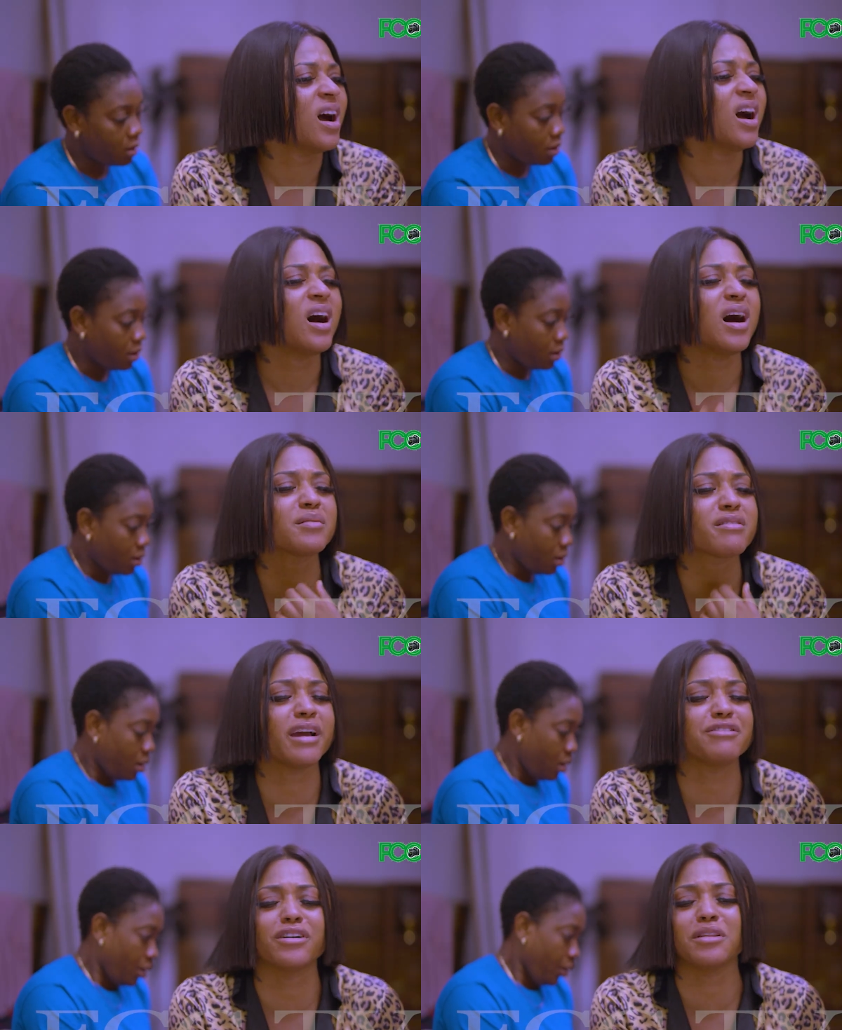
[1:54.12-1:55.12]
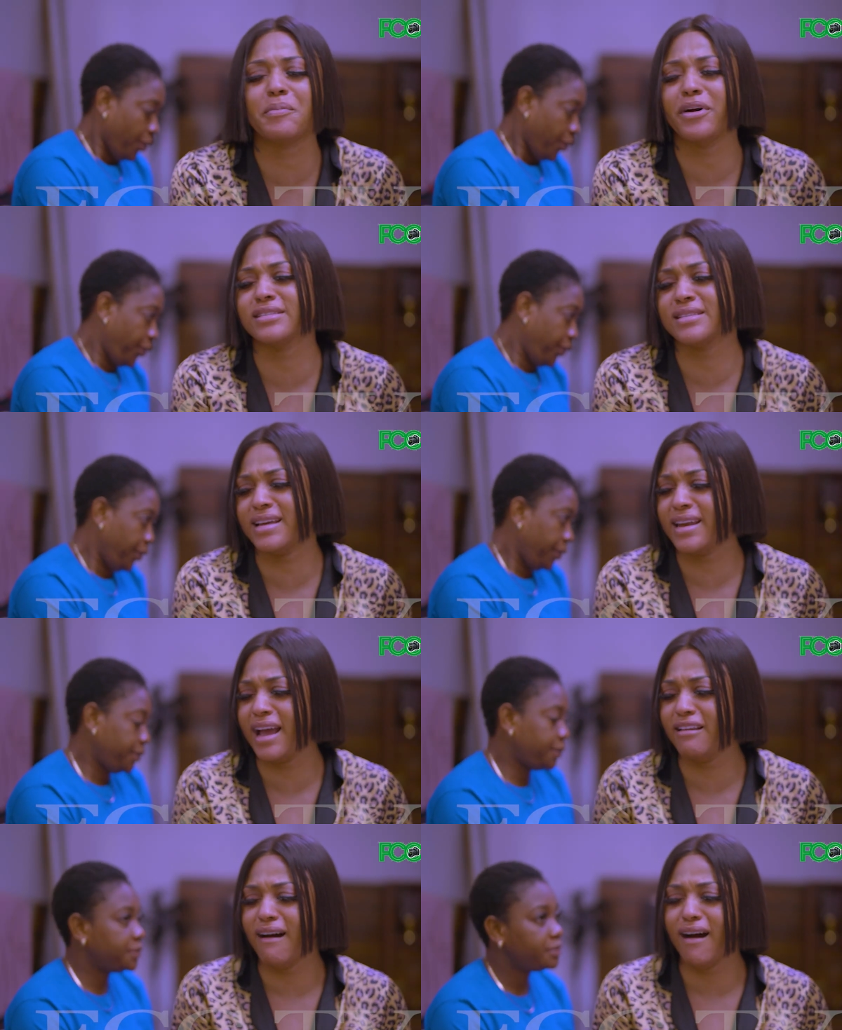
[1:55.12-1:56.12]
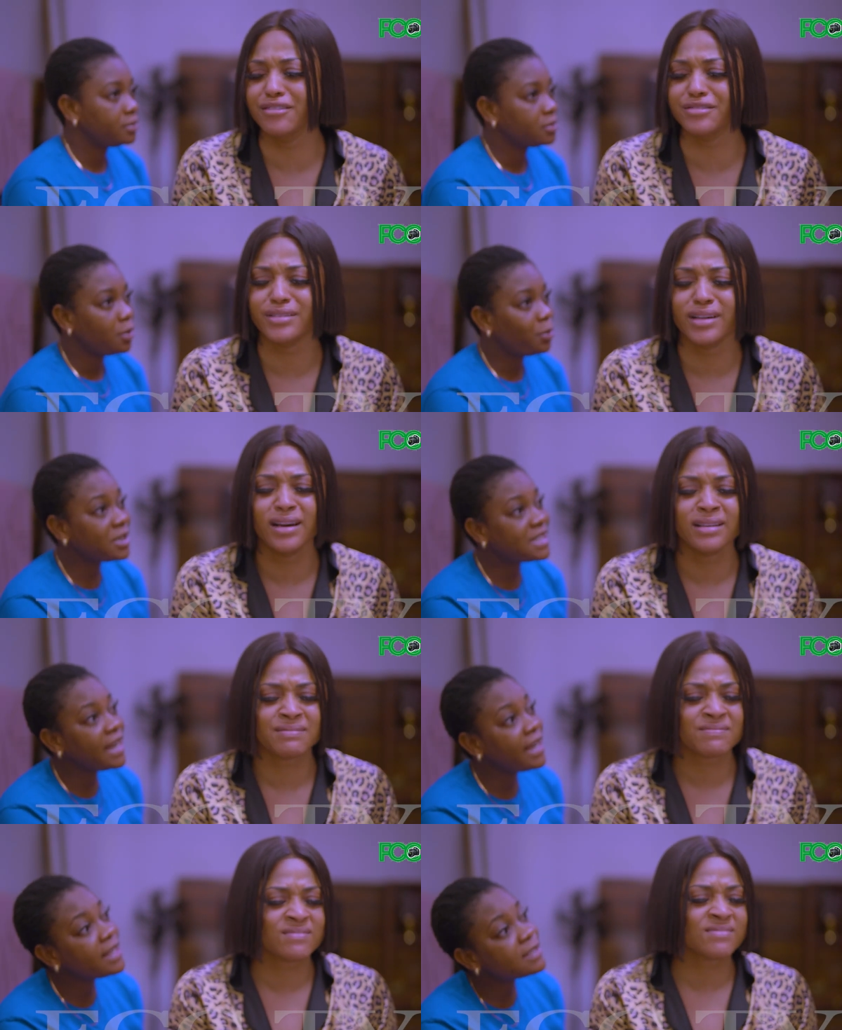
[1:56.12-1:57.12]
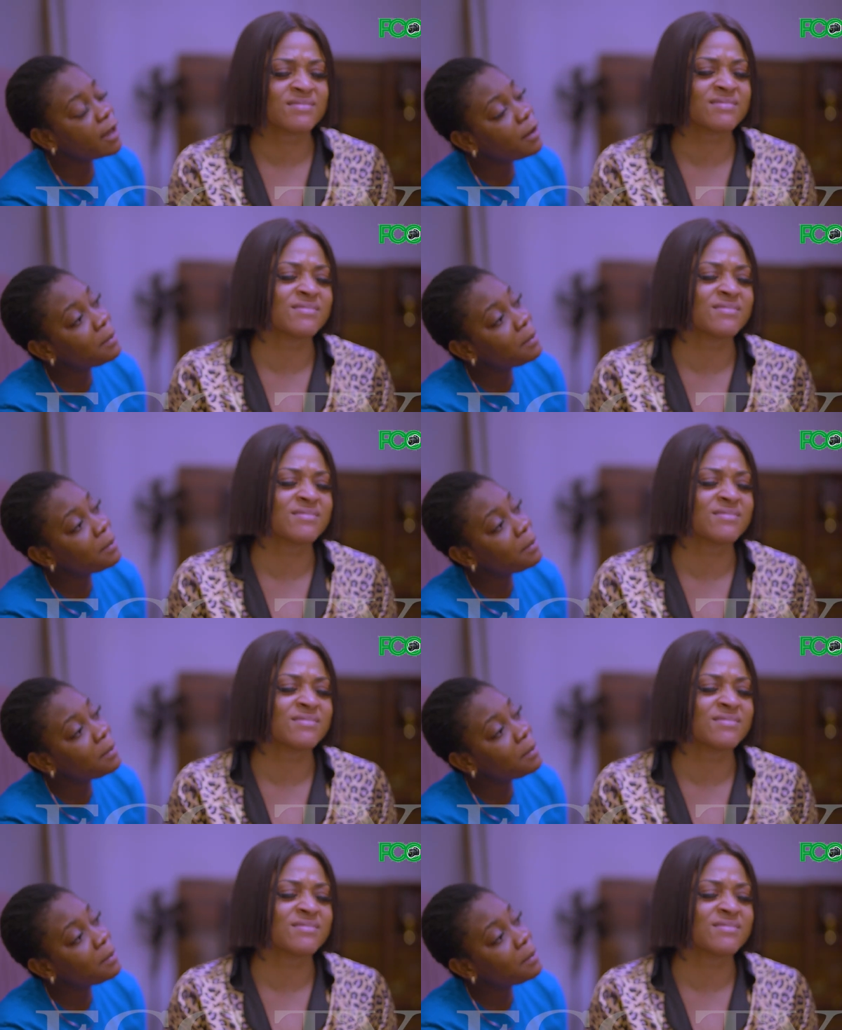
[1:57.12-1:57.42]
Speaker 1: I'm crying for the person that I love. But he is a